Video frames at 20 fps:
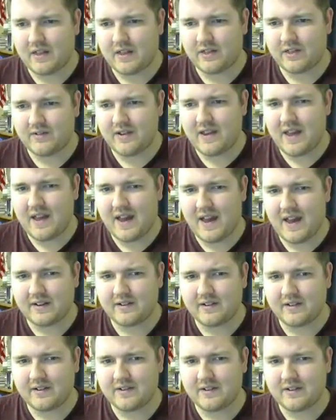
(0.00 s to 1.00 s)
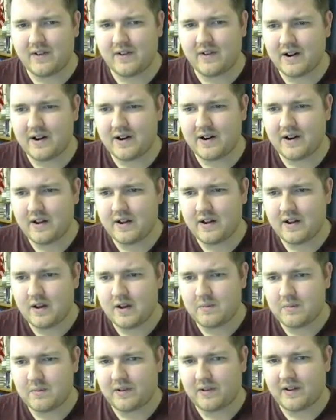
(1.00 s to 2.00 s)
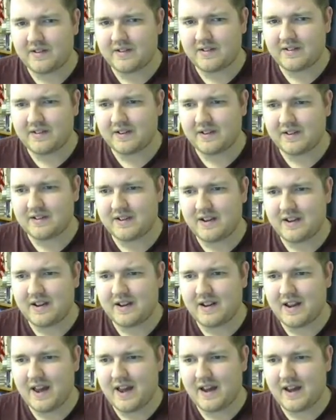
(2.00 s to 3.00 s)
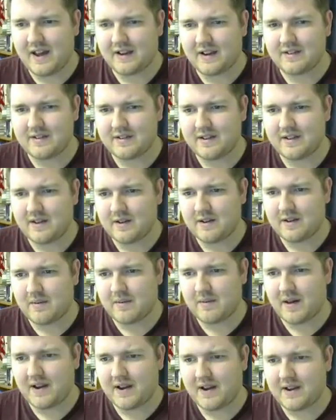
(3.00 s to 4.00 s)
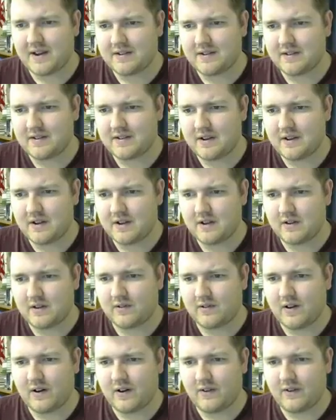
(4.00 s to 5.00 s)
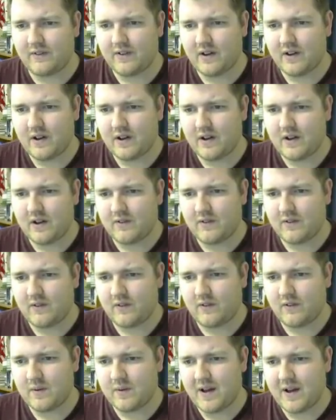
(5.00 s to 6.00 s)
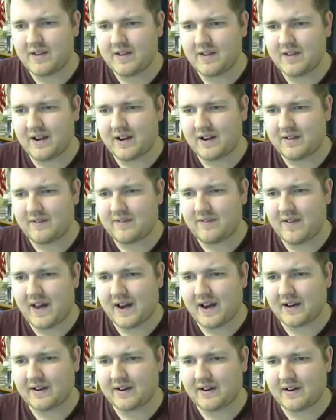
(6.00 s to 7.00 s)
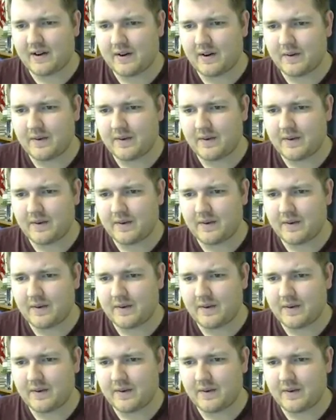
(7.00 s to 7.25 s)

3x squared plus 16x minus 12 for my second factor.